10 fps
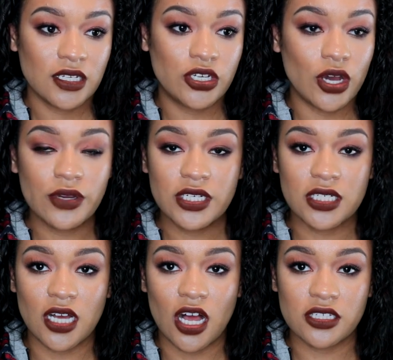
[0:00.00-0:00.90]
going
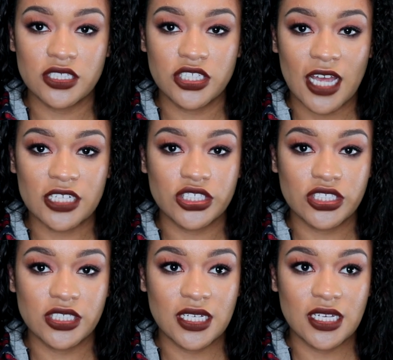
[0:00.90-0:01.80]
to college
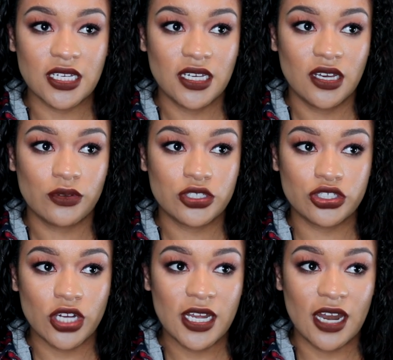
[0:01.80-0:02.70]
actually
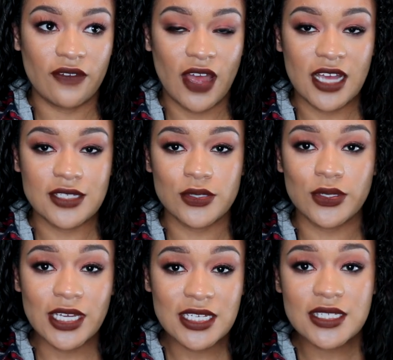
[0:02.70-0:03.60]
straight out of high
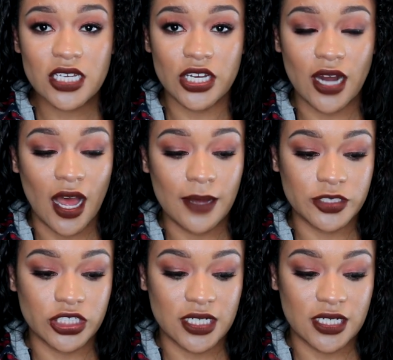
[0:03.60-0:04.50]
school is a good
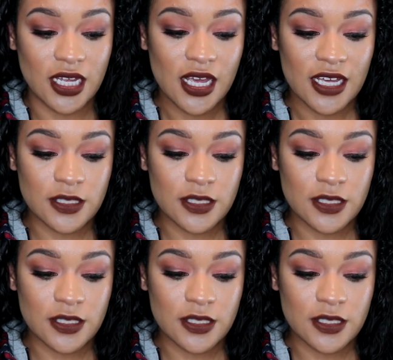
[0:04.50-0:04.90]
option,